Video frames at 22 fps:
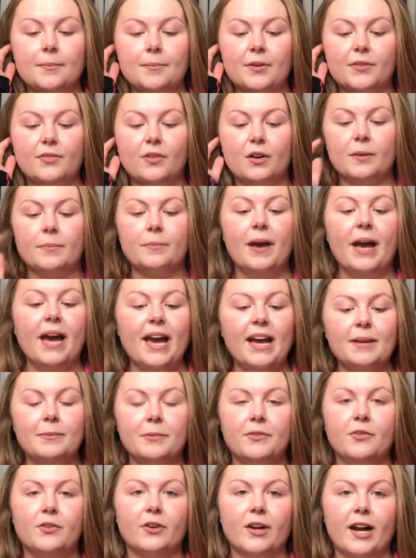before
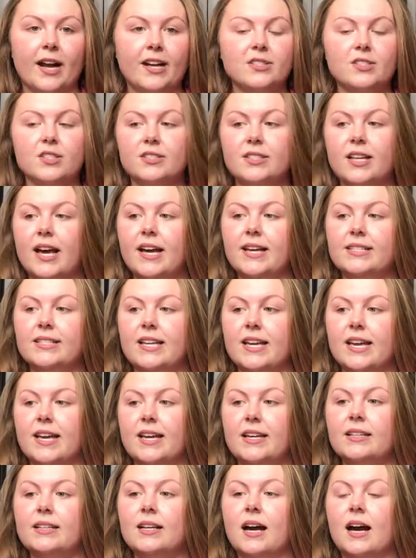bed, before
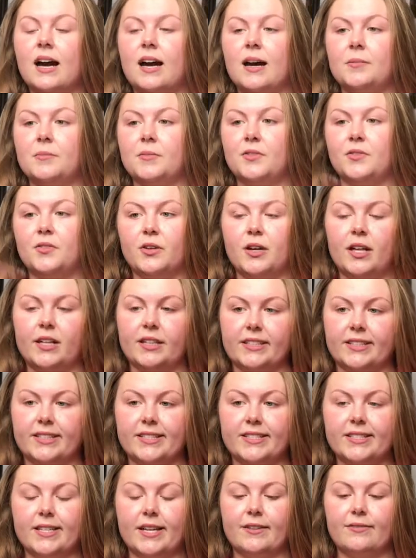exercising, before all the
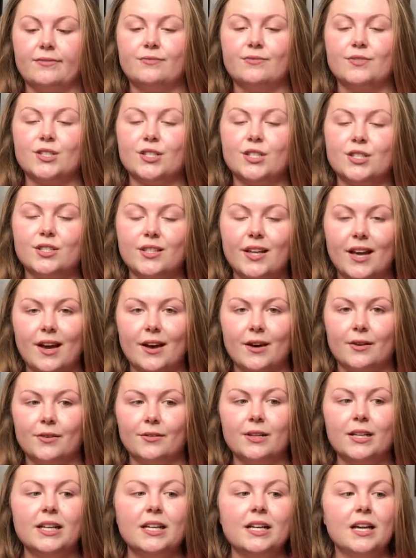good stuff.
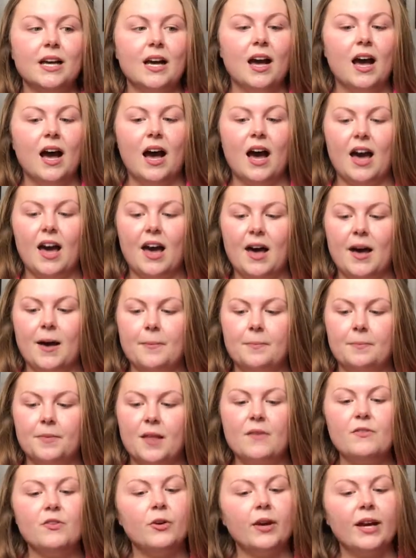So
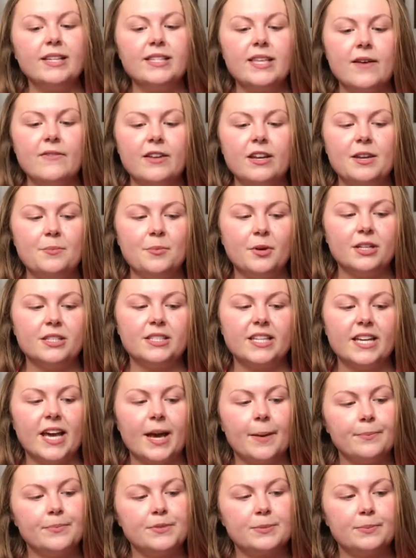if you guys have any more
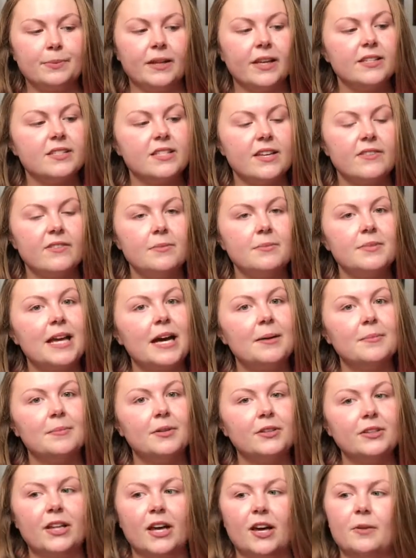tips, please leave them
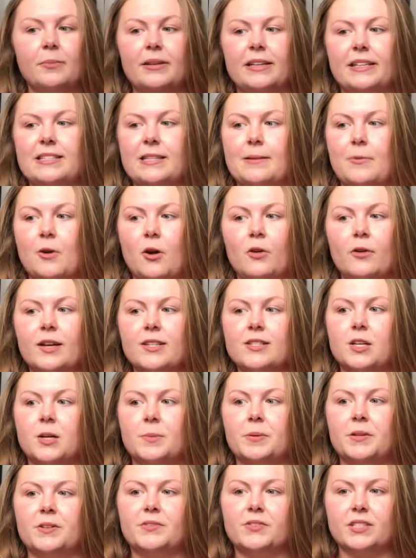down below because I'm always
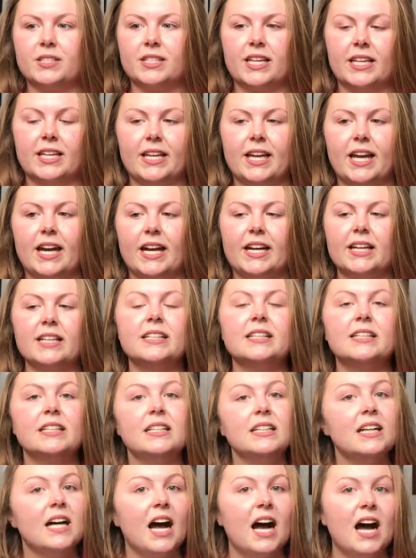open for skincare.
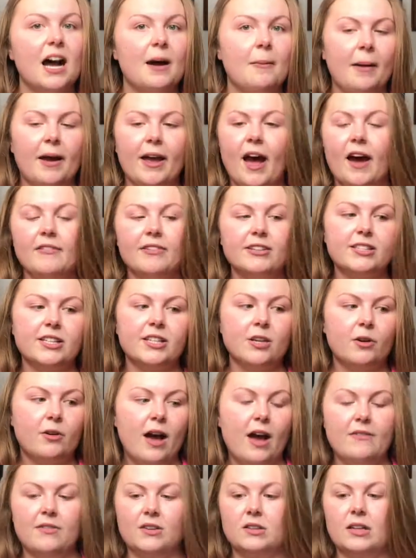I obviously
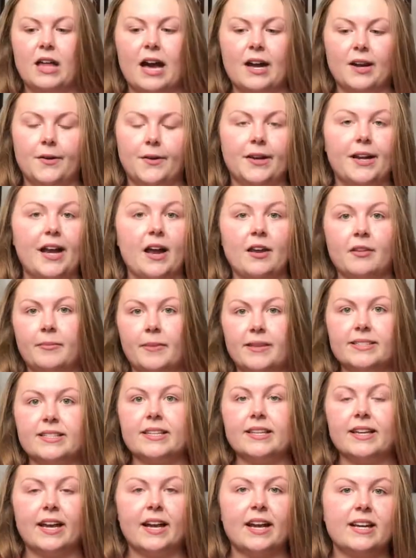don't have a lot going on with
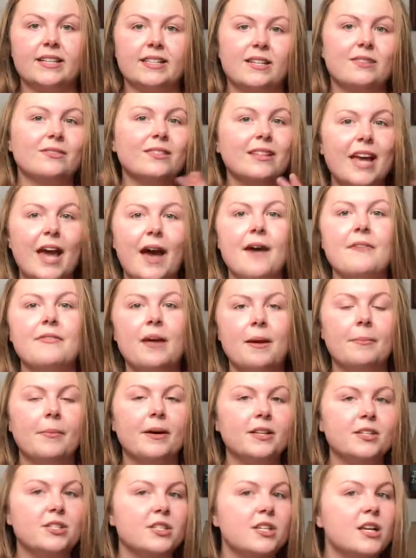my skincare because I don't really have that
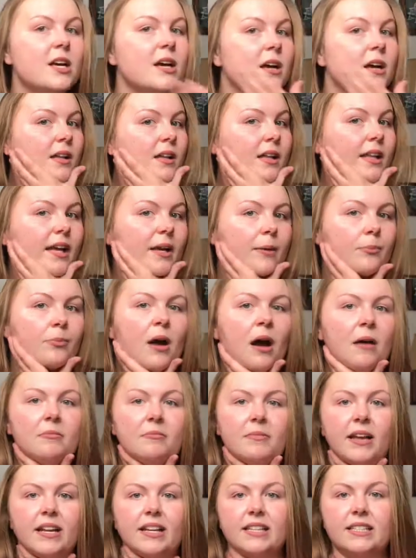much like
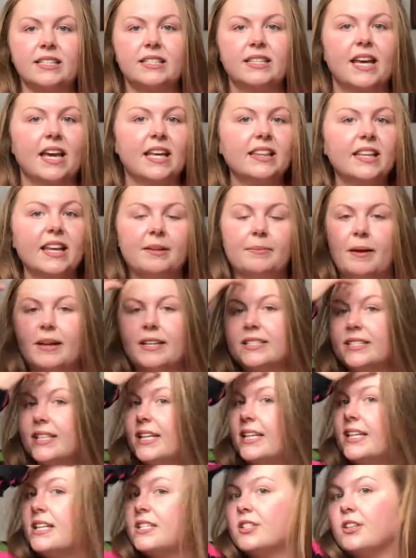problematic skin. Like my
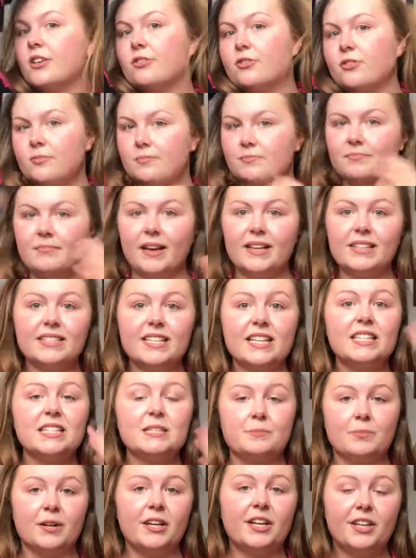skin's
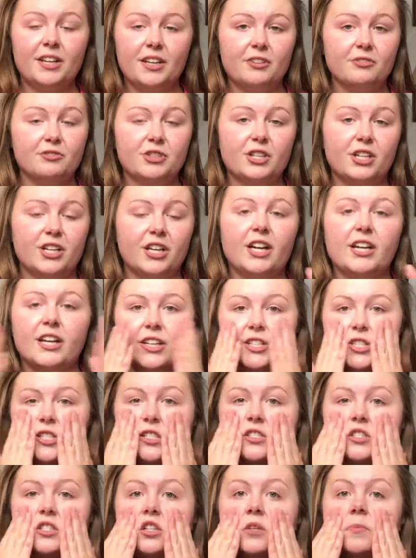pretty usually good. It's
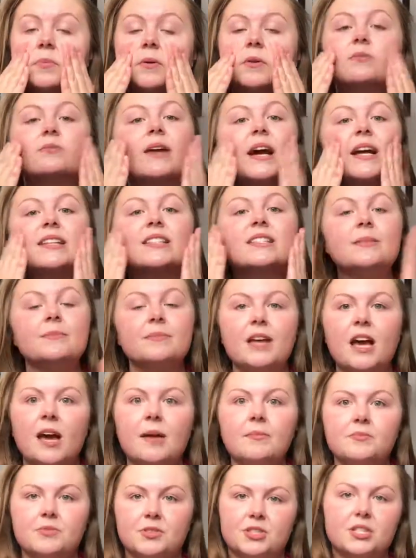just super red
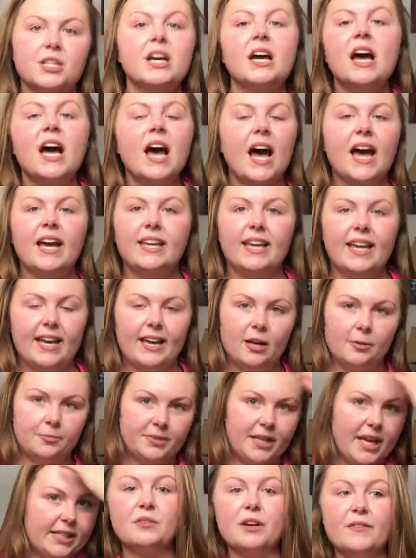sometimes, which I can't
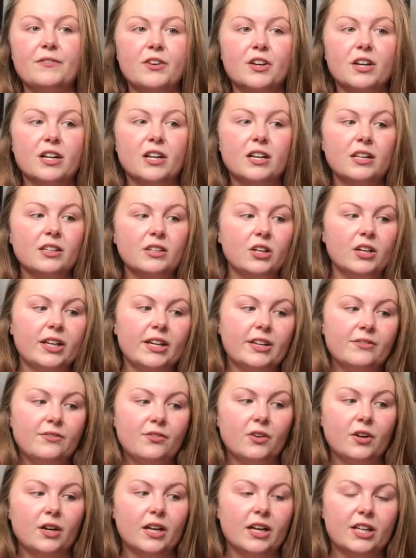help that. If you're looking
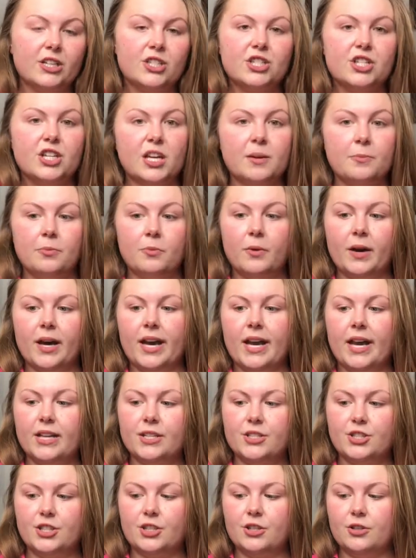for a cheap
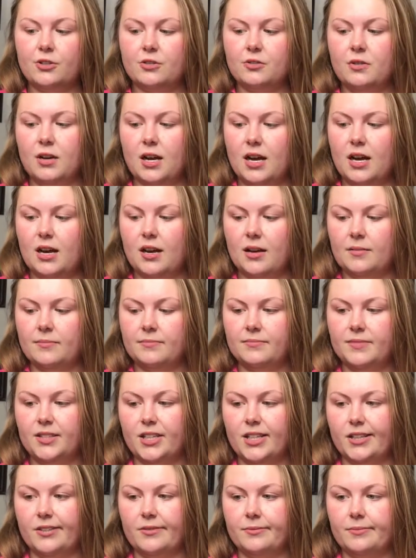way to
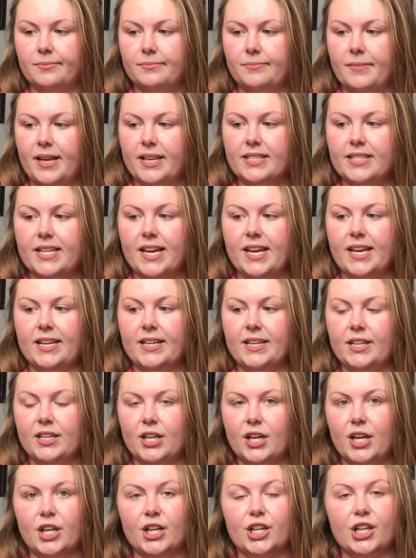you know,
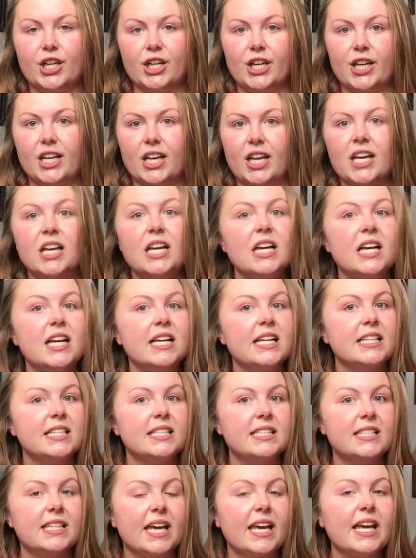maintain a good
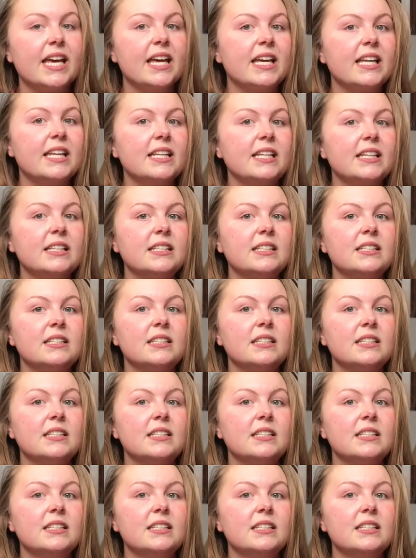skin